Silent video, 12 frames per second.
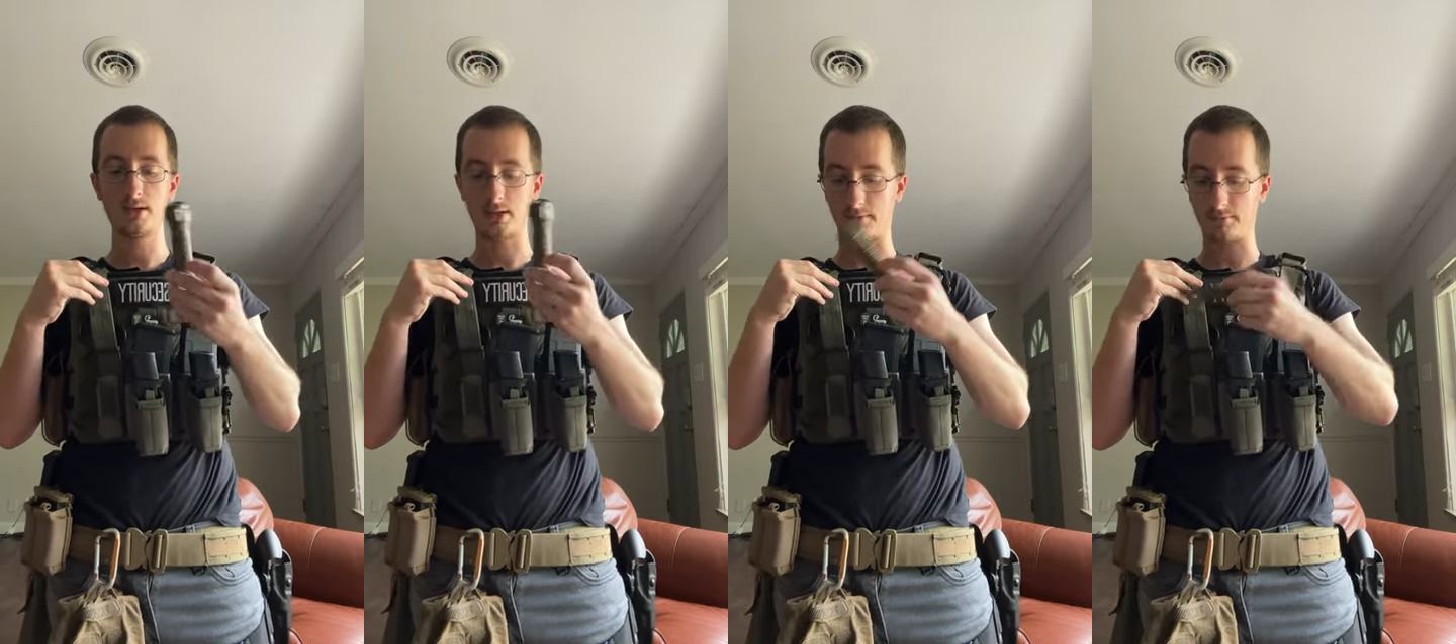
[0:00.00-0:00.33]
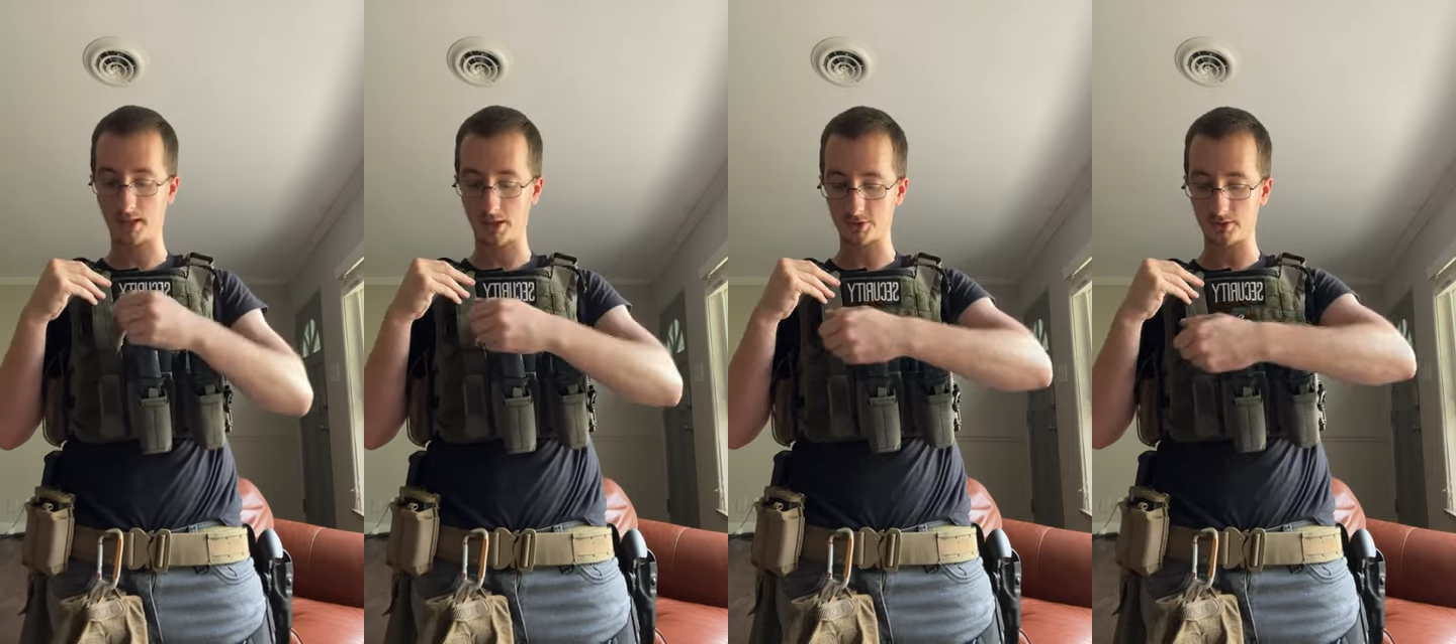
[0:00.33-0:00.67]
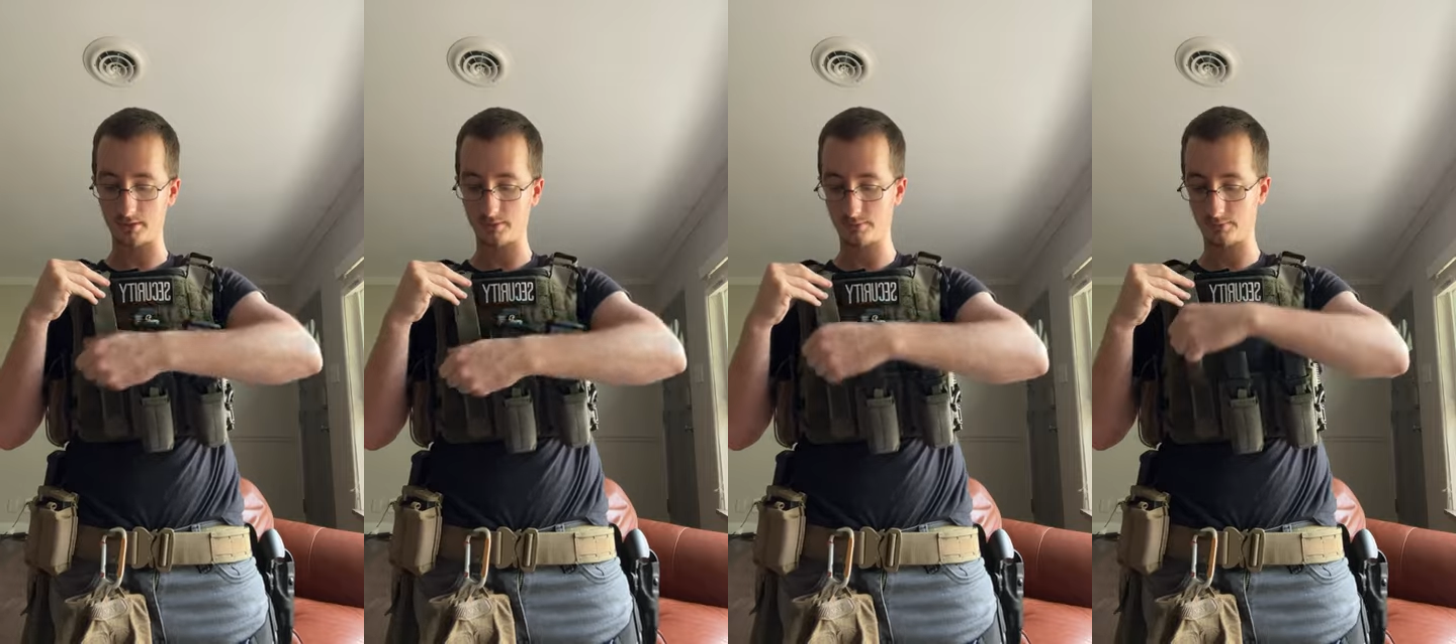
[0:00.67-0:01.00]
Got
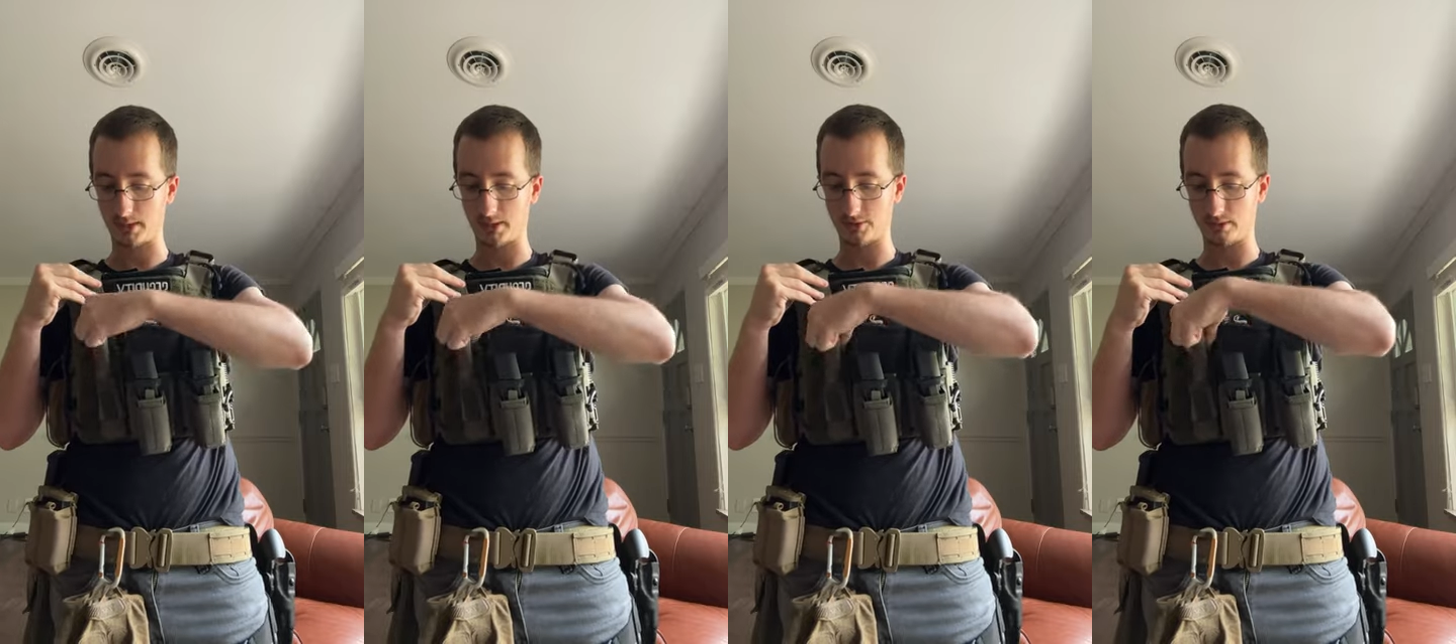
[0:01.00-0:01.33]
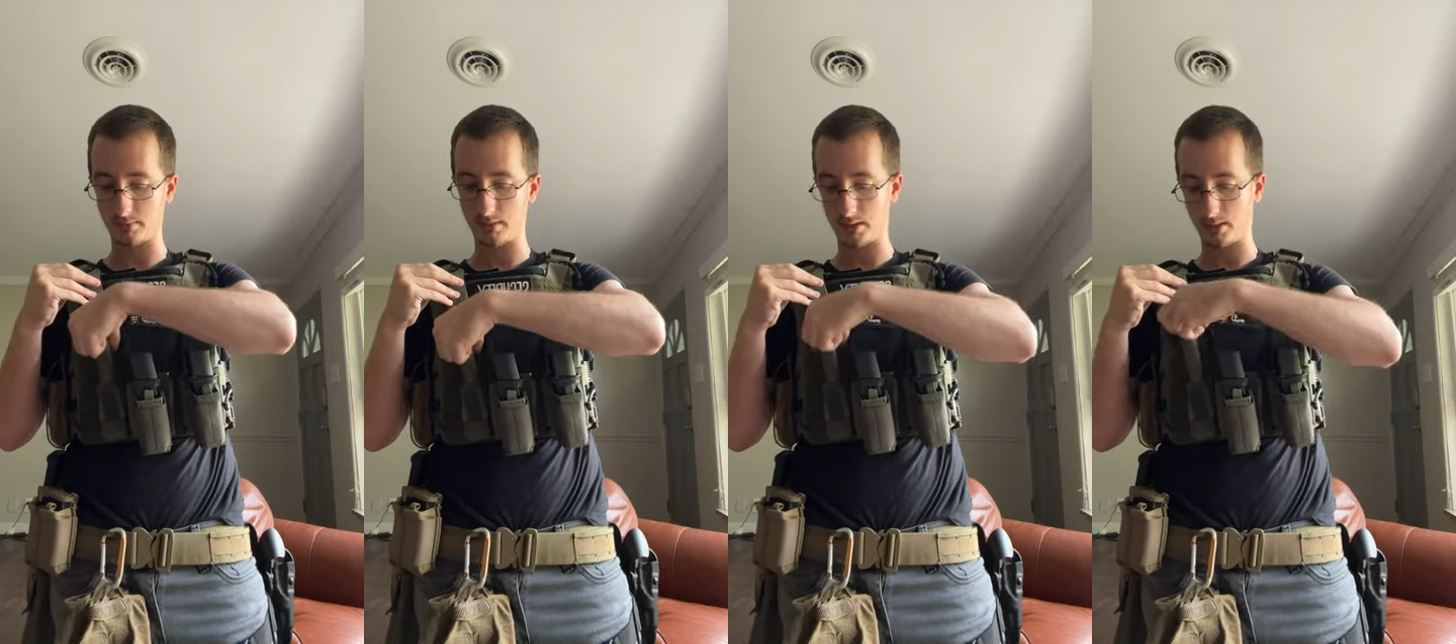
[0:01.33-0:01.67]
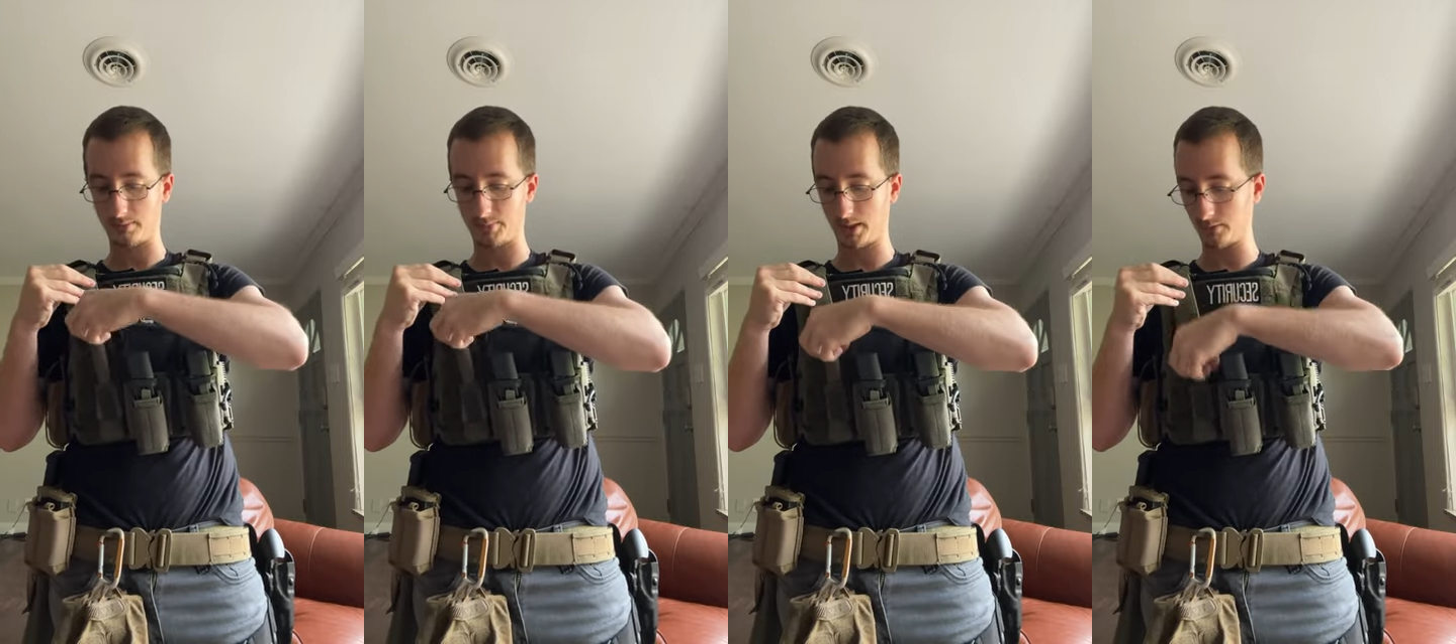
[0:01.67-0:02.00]
flashlight, flashlight
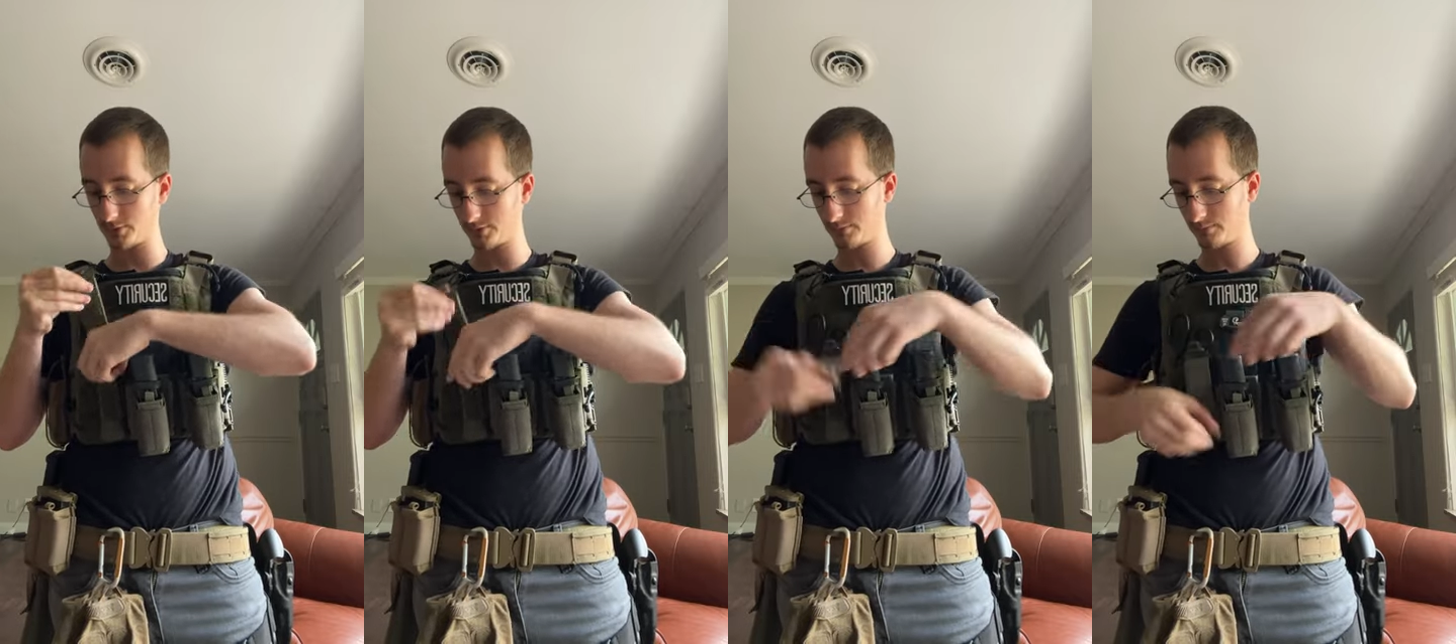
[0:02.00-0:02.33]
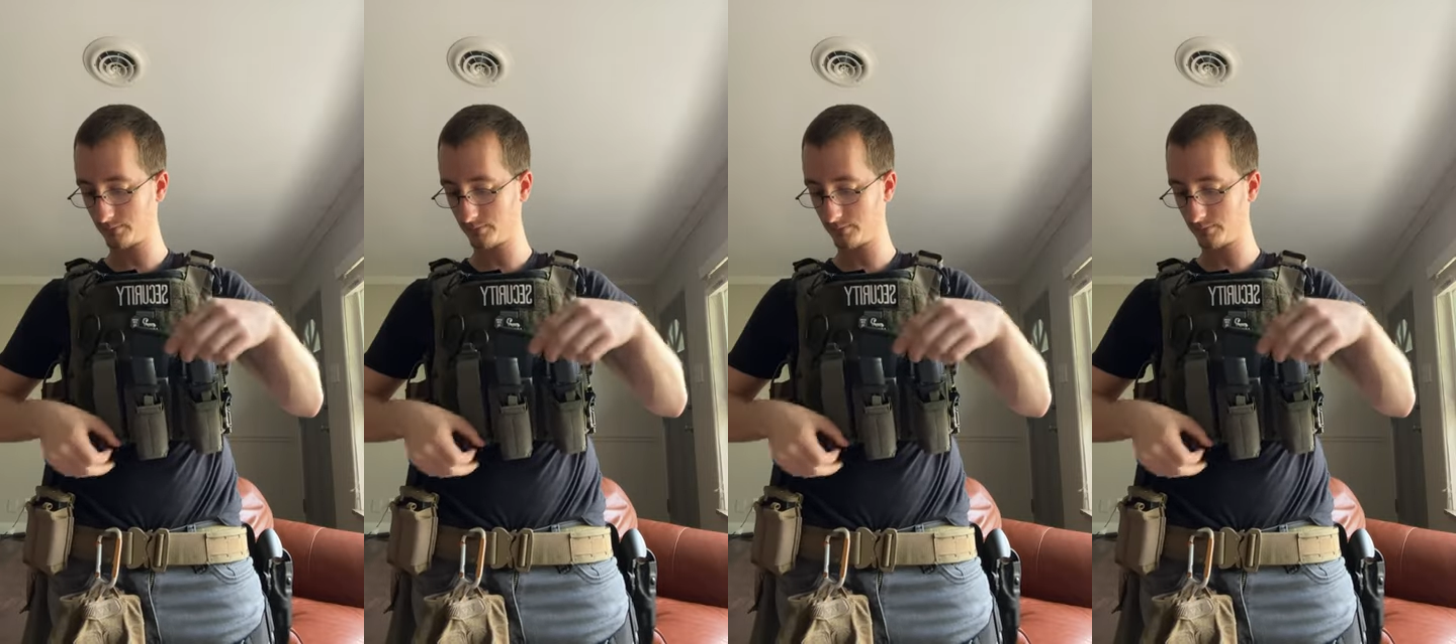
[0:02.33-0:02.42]
uh, pouch,